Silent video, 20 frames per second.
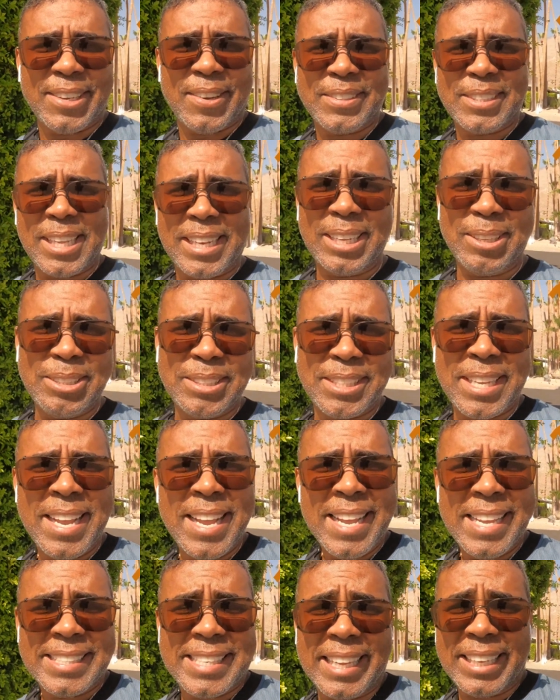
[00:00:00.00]
so it's a
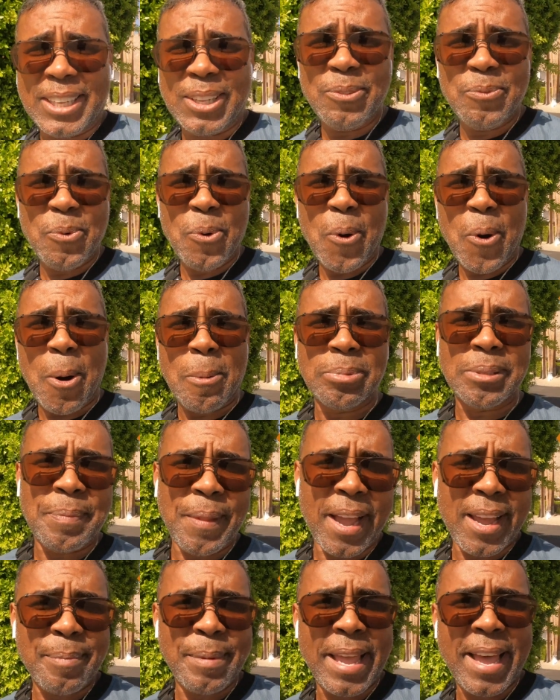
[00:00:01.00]
little warm, so I'm
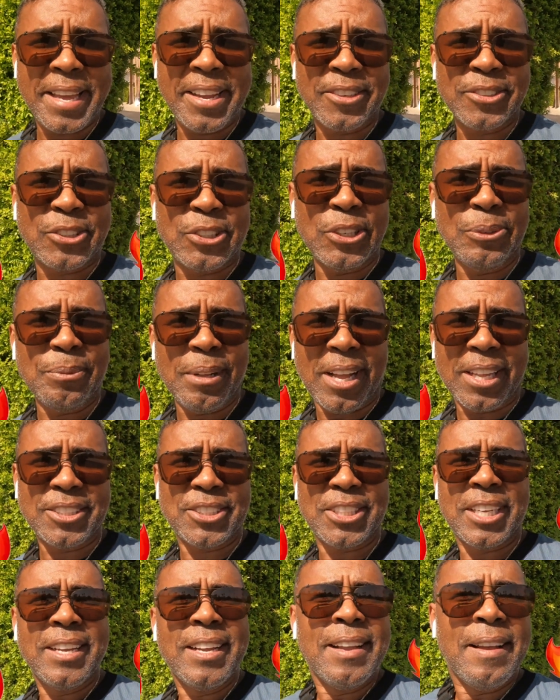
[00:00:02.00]
not gonna be out here too
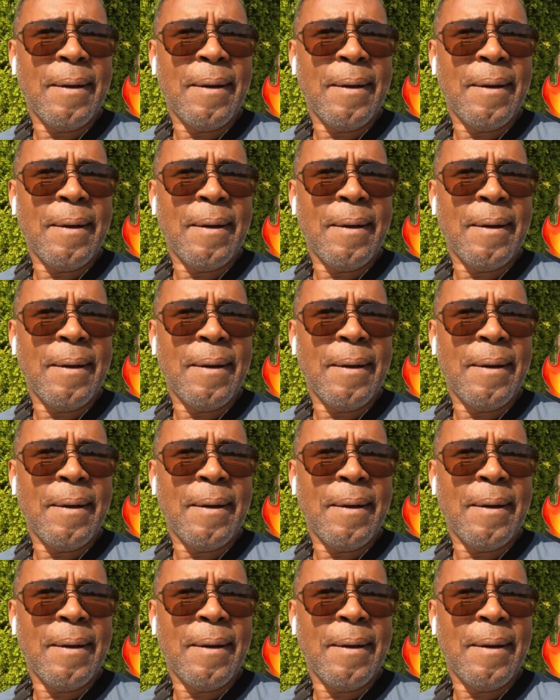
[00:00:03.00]
much,